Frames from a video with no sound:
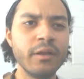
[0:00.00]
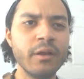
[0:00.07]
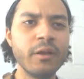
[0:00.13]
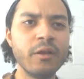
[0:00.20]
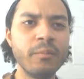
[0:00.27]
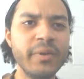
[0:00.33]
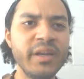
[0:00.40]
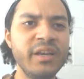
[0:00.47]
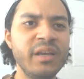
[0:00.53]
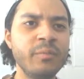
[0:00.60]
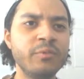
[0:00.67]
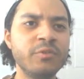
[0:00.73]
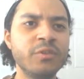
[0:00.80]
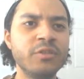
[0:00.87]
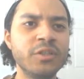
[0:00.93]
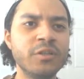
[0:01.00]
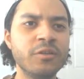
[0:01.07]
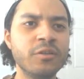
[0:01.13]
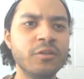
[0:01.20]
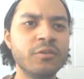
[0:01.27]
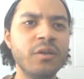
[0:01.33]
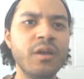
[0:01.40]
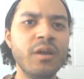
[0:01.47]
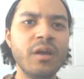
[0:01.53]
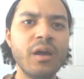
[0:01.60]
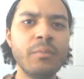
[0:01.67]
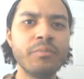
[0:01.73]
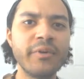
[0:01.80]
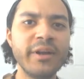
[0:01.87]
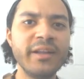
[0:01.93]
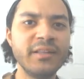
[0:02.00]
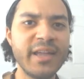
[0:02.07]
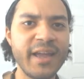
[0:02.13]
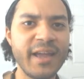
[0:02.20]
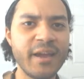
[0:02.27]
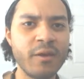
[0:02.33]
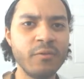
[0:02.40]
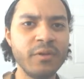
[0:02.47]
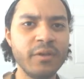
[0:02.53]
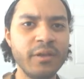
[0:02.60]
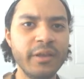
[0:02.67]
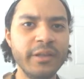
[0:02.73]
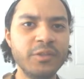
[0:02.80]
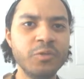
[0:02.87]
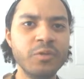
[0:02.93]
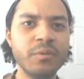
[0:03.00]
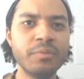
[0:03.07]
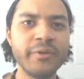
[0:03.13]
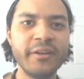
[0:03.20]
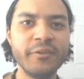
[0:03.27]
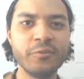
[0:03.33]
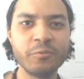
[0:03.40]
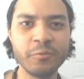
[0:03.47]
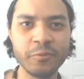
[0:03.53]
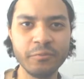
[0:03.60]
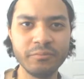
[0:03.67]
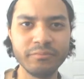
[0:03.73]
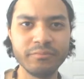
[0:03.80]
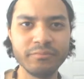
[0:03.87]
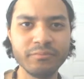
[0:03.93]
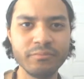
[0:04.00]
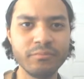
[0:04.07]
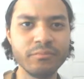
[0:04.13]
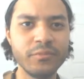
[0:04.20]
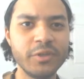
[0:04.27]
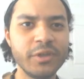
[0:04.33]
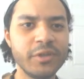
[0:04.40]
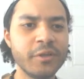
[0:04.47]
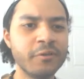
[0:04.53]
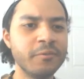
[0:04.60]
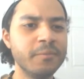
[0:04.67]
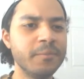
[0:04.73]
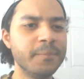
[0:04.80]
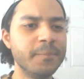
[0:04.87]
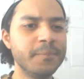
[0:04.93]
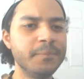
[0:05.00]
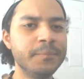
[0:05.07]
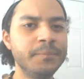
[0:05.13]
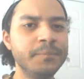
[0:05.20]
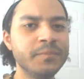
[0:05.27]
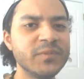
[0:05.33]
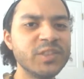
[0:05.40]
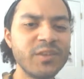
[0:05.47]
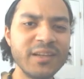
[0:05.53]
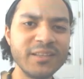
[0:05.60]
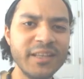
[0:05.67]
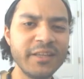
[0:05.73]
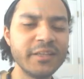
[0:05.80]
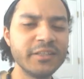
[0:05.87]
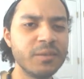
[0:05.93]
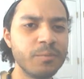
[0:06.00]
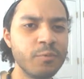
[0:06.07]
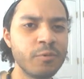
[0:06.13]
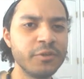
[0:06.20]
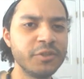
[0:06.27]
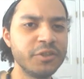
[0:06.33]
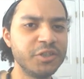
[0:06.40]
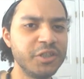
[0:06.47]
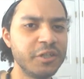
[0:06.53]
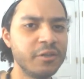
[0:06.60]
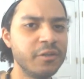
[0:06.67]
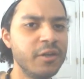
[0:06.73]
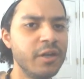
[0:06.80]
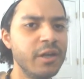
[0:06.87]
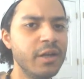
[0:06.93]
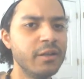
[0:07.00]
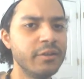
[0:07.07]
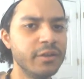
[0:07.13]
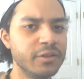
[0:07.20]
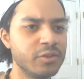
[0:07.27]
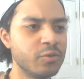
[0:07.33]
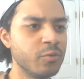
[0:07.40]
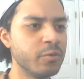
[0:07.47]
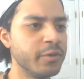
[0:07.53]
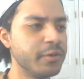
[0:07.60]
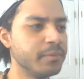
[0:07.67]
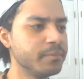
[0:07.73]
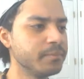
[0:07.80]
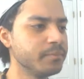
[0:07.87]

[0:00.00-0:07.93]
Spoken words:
her being able to turn a breakdown into a breakthrough, you know. So I think it's important to share this story.